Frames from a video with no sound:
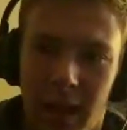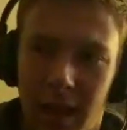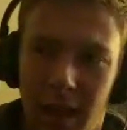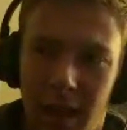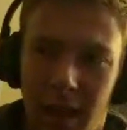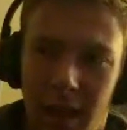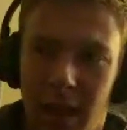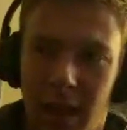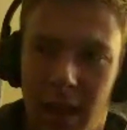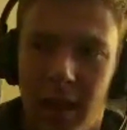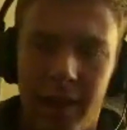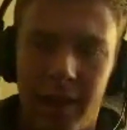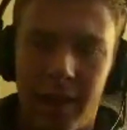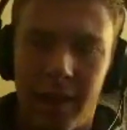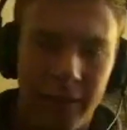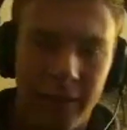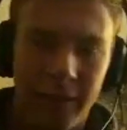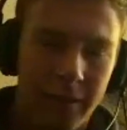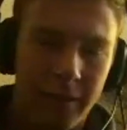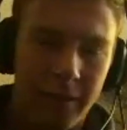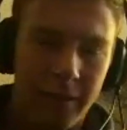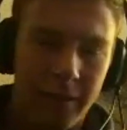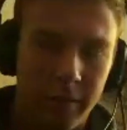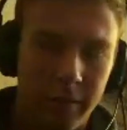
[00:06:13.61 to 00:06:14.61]
I
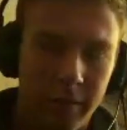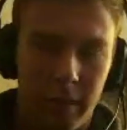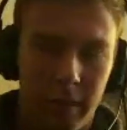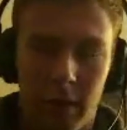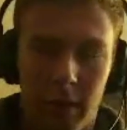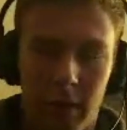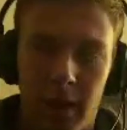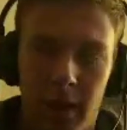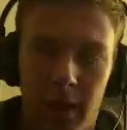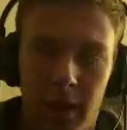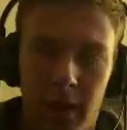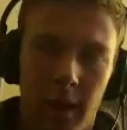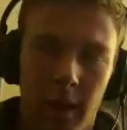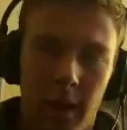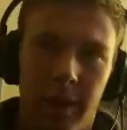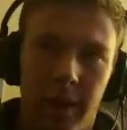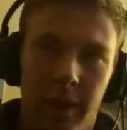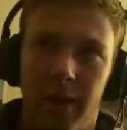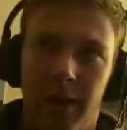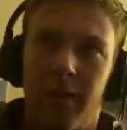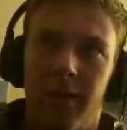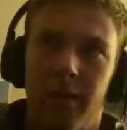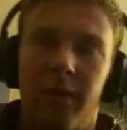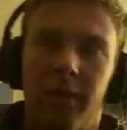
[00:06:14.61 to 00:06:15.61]
do
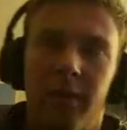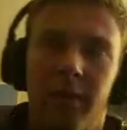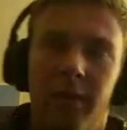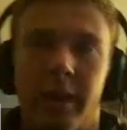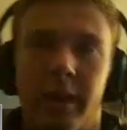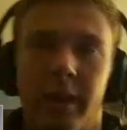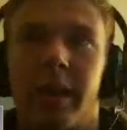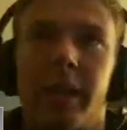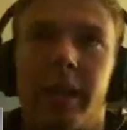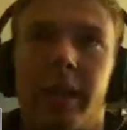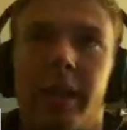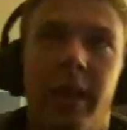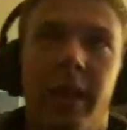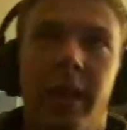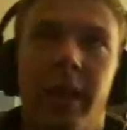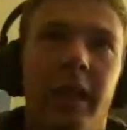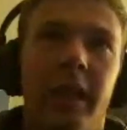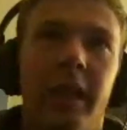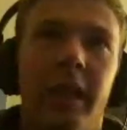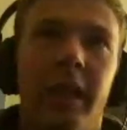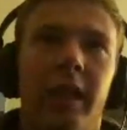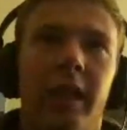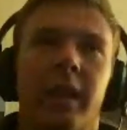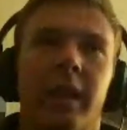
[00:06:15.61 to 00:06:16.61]
about
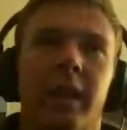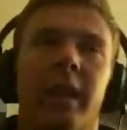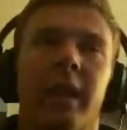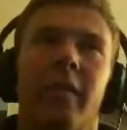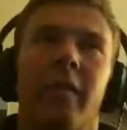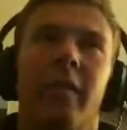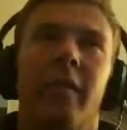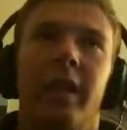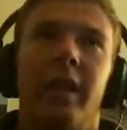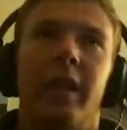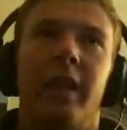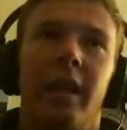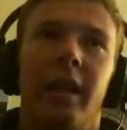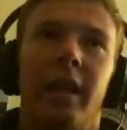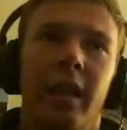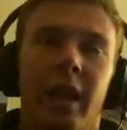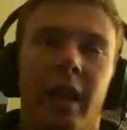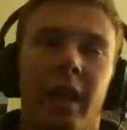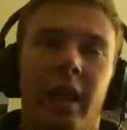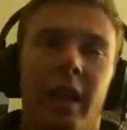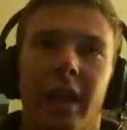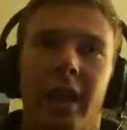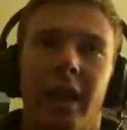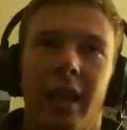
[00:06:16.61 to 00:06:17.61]
60 to
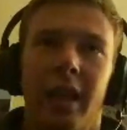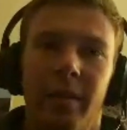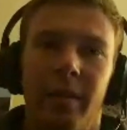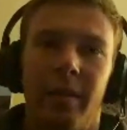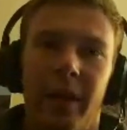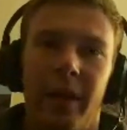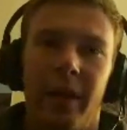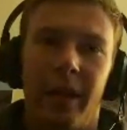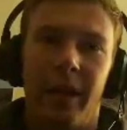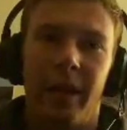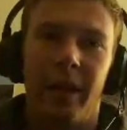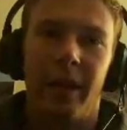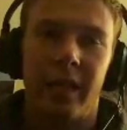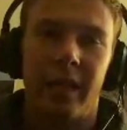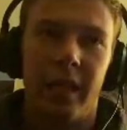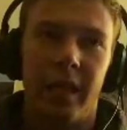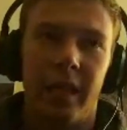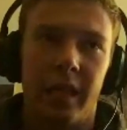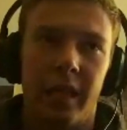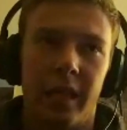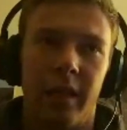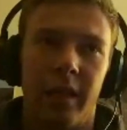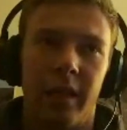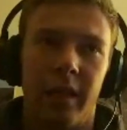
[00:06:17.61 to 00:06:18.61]
70 like in the main
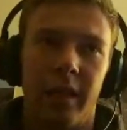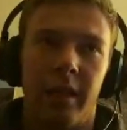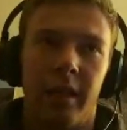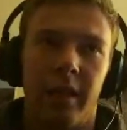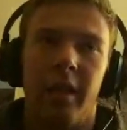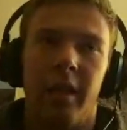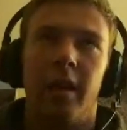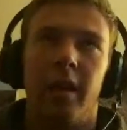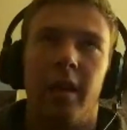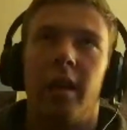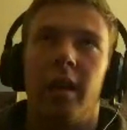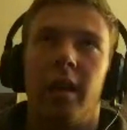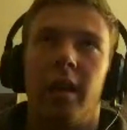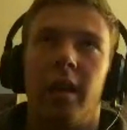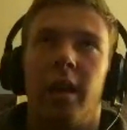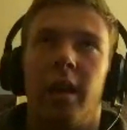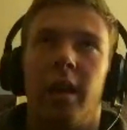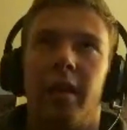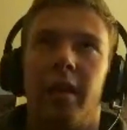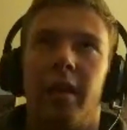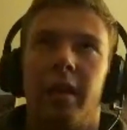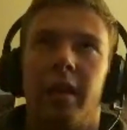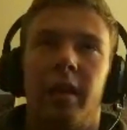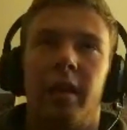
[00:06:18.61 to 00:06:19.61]
season,
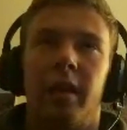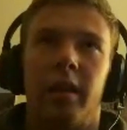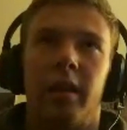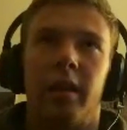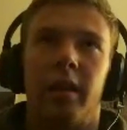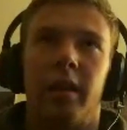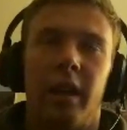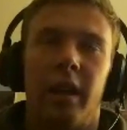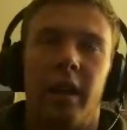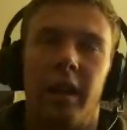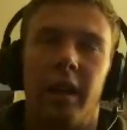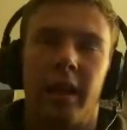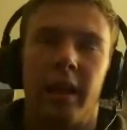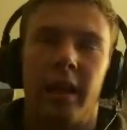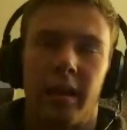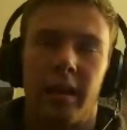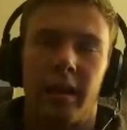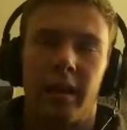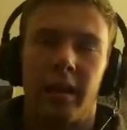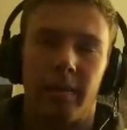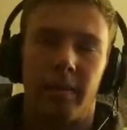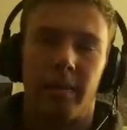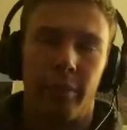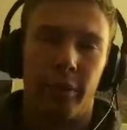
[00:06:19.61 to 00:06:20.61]
I think, and
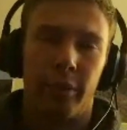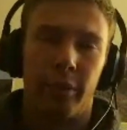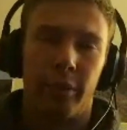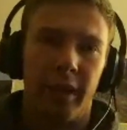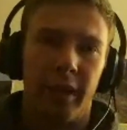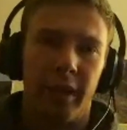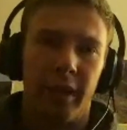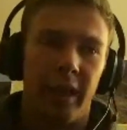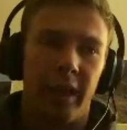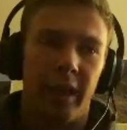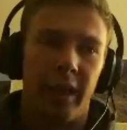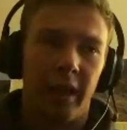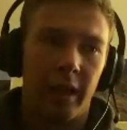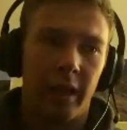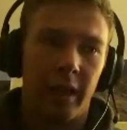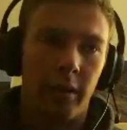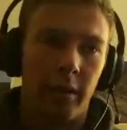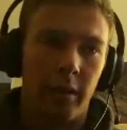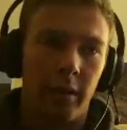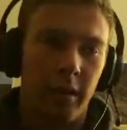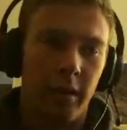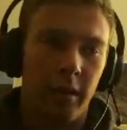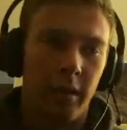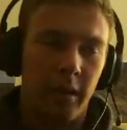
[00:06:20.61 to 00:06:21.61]
like
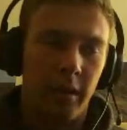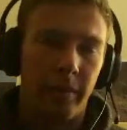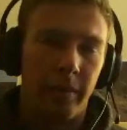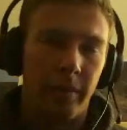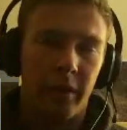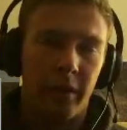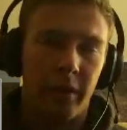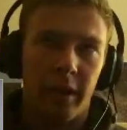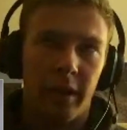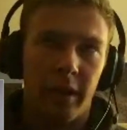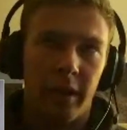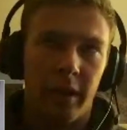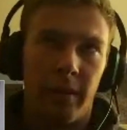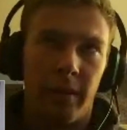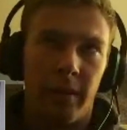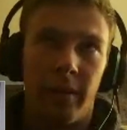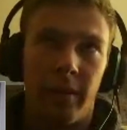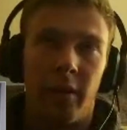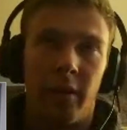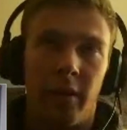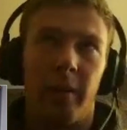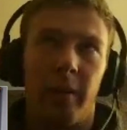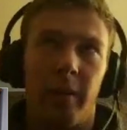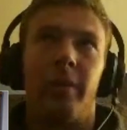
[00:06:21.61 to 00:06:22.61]
build
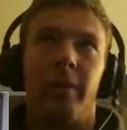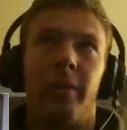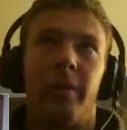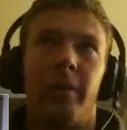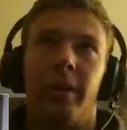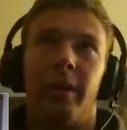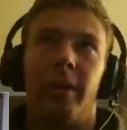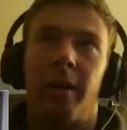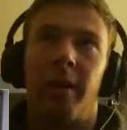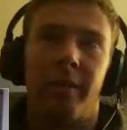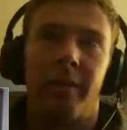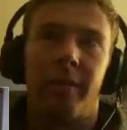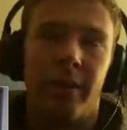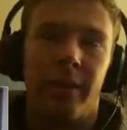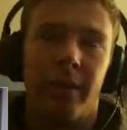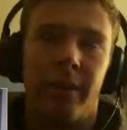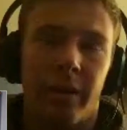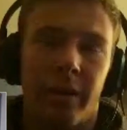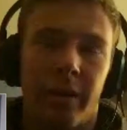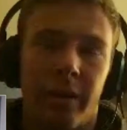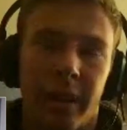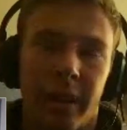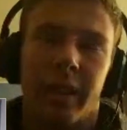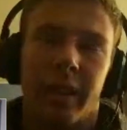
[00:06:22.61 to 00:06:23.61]
up. I normally build up
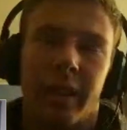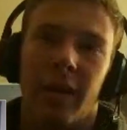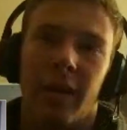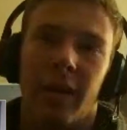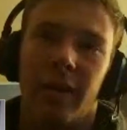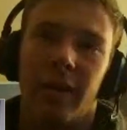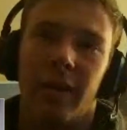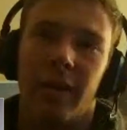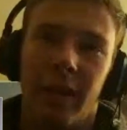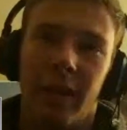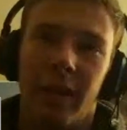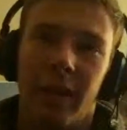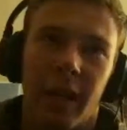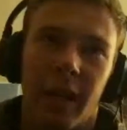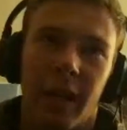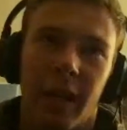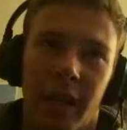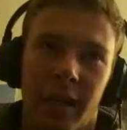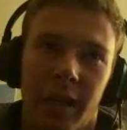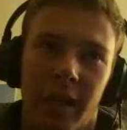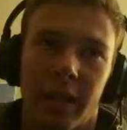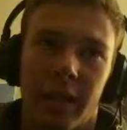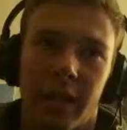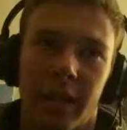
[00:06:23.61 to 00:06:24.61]
to 70
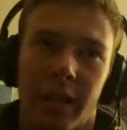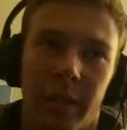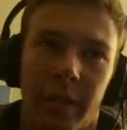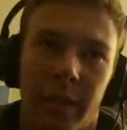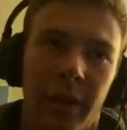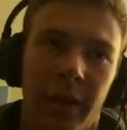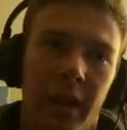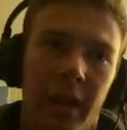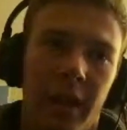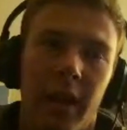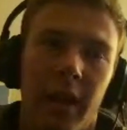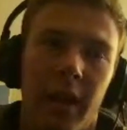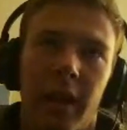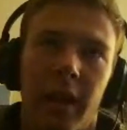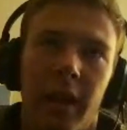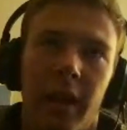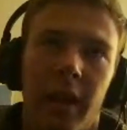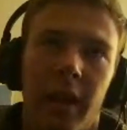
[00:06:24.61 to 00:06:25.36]
like in the summer,